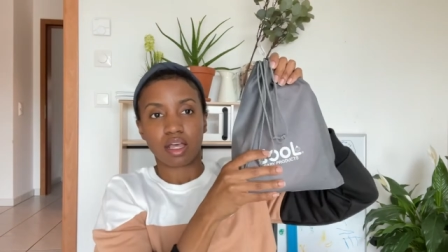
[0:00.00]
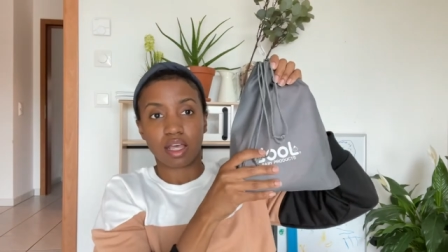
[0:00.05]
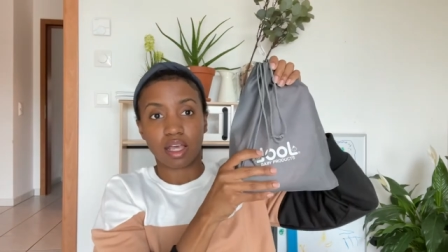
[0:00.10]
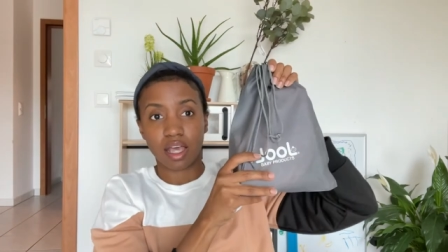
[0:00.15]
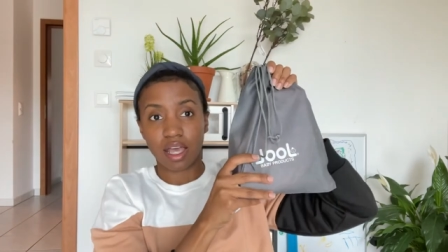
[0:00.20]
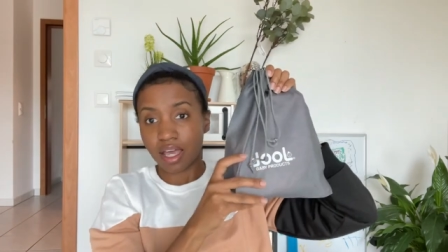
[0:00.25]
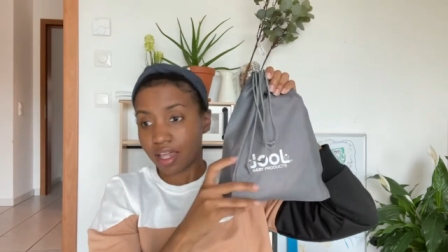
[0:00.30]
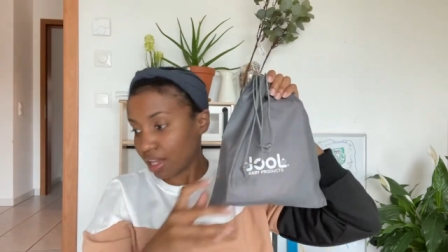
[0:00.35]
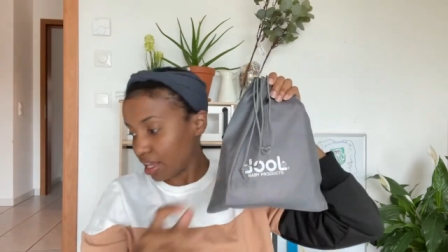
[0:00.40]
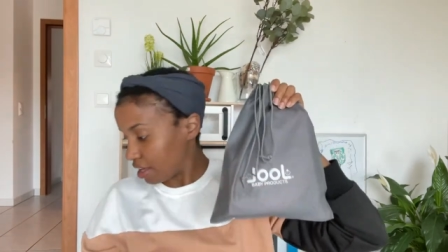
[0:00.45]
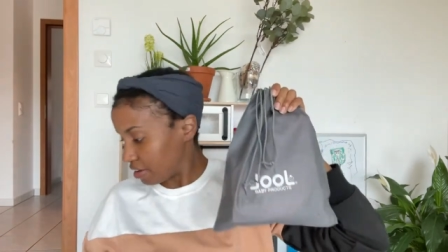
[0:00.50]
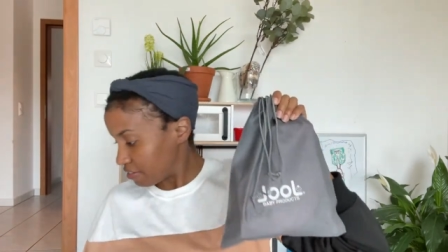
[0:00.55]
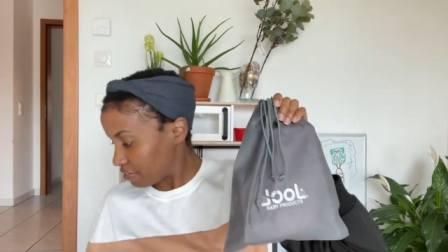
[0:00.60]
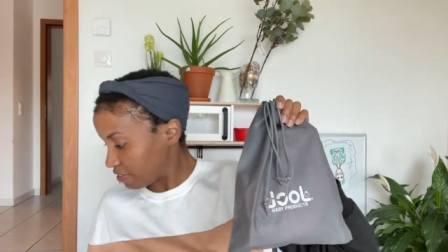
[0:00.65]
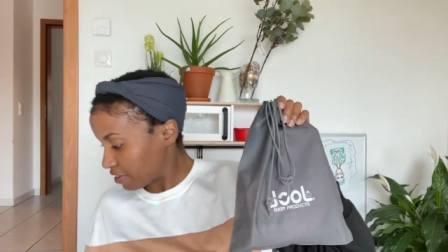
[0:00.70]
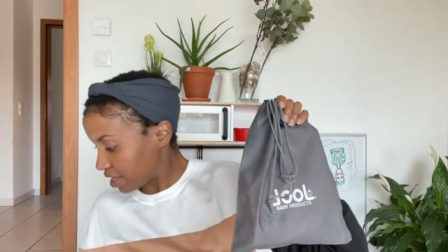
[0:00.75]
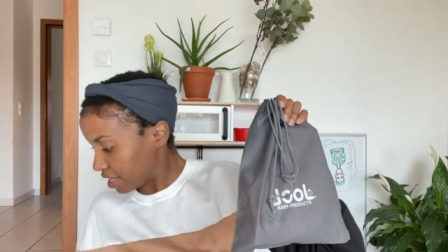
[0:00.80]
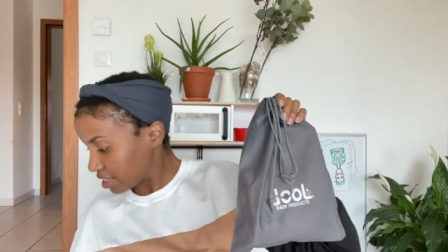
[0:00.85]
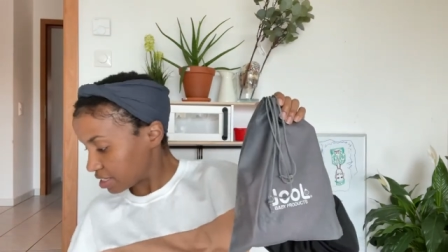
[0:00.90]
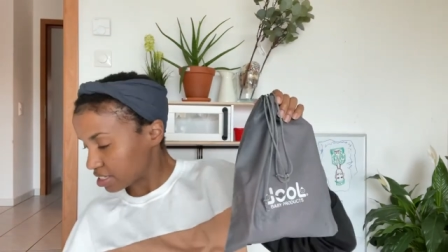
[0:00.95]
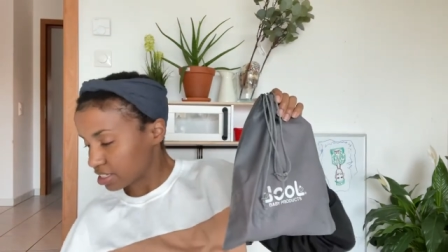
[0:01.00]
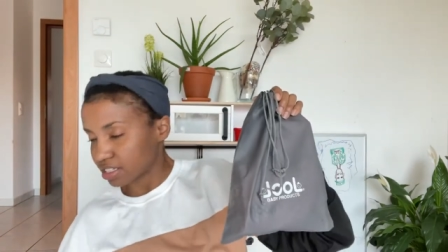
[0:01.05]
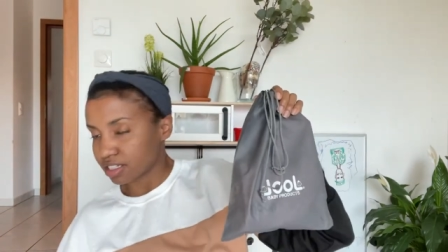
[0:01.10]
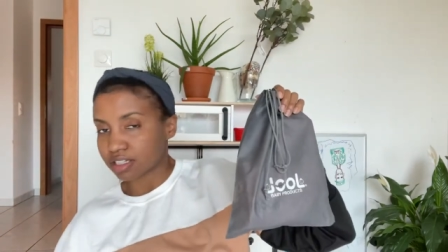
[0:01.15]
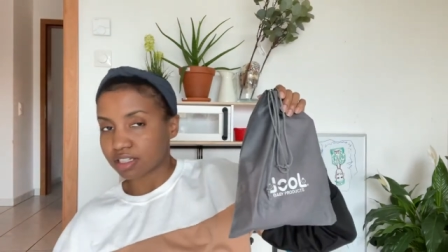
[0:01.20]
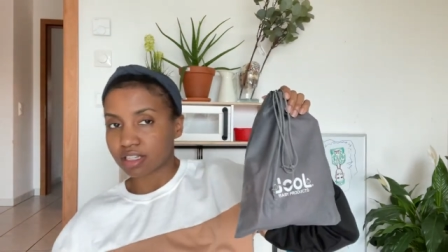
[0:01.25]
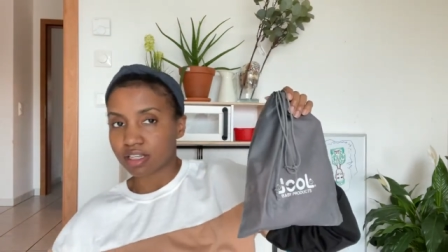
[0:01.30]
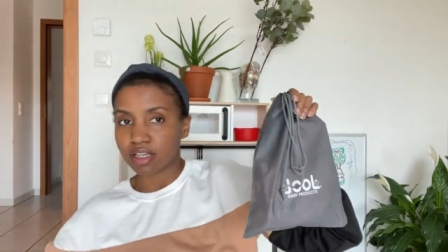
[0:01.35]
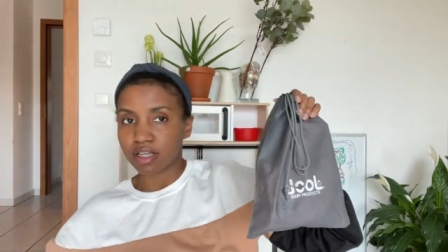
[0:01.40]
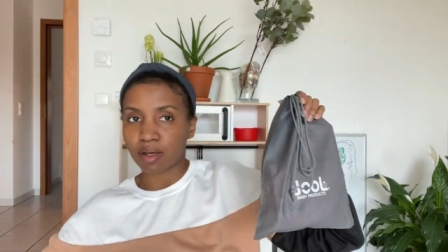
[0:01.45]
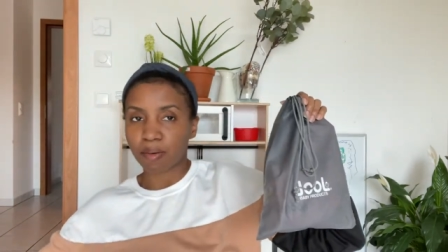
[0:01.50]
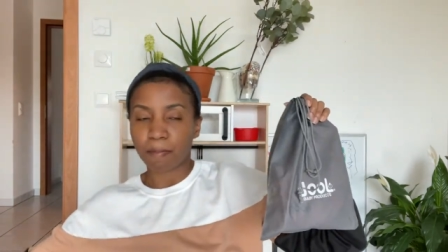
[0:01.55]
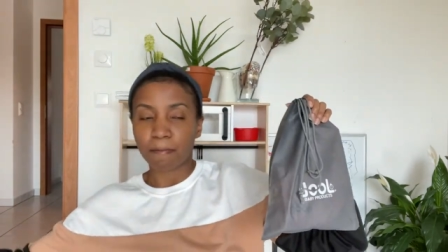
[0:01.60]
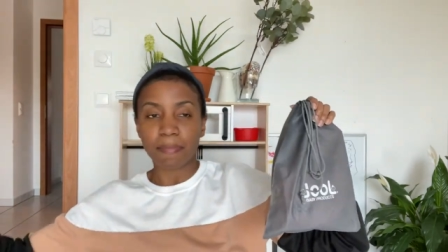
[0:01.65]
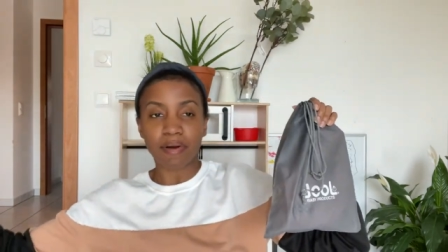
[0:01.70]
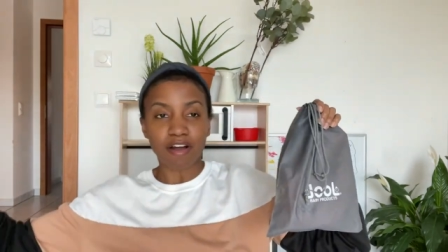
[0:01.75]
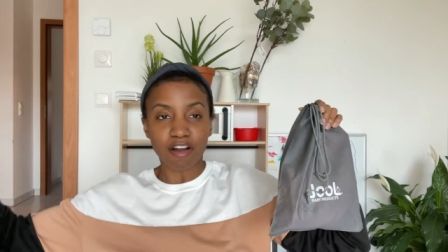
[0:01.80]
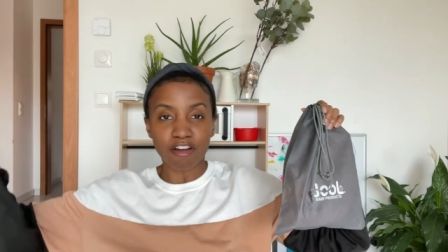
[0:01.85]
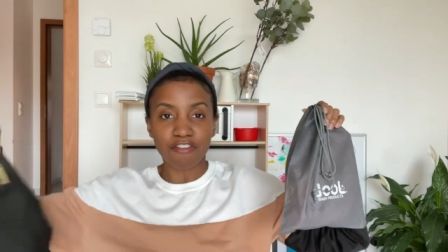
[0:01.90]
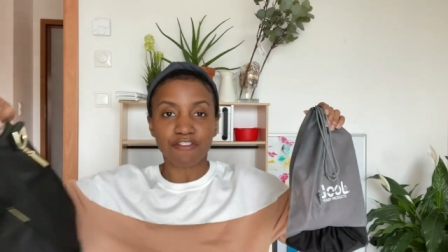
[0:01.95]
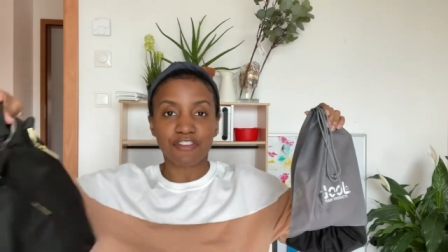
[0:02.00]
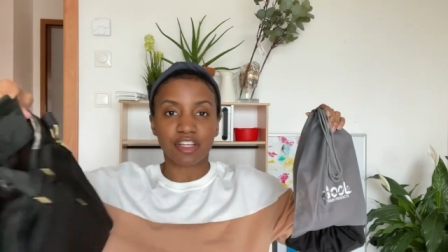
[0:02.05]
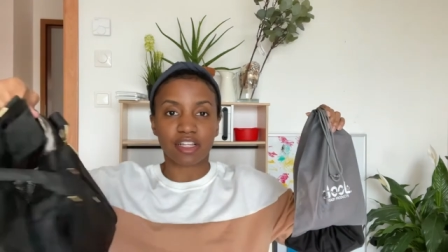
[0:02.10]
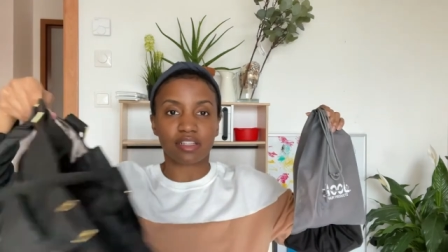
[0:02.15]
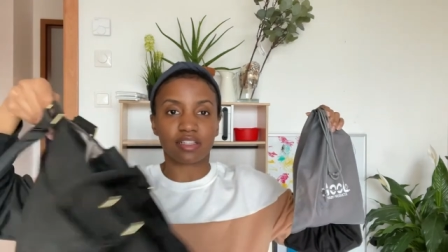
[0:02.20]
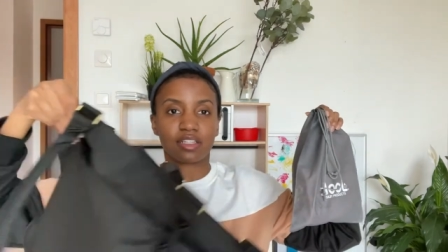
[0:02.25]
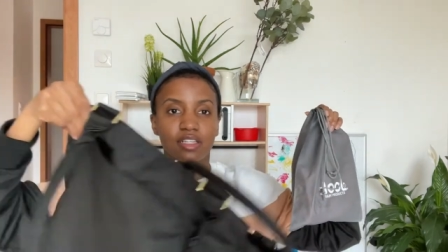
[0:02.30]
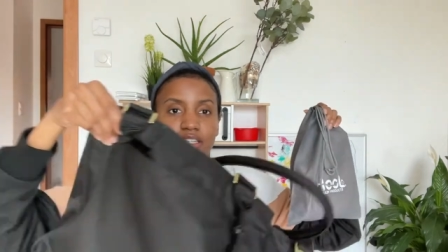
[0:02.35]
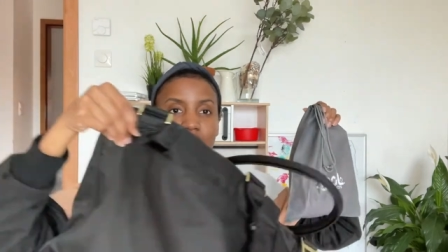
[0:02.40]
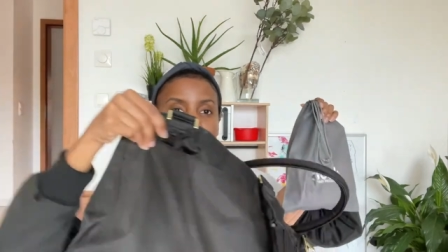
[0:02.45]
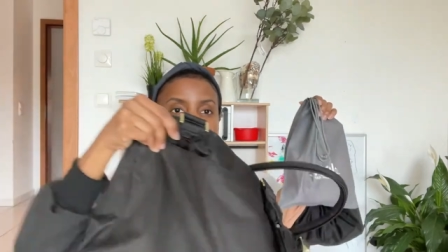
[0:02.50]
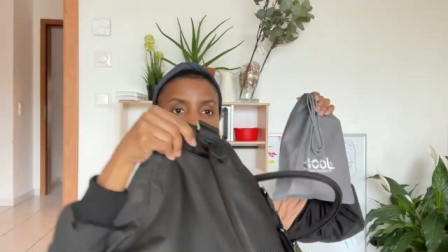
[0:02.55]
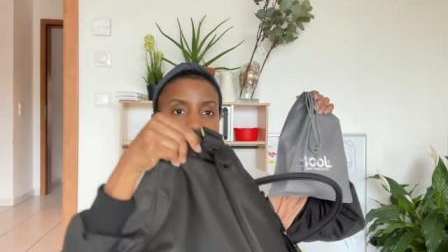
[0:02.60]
And it fits perfectly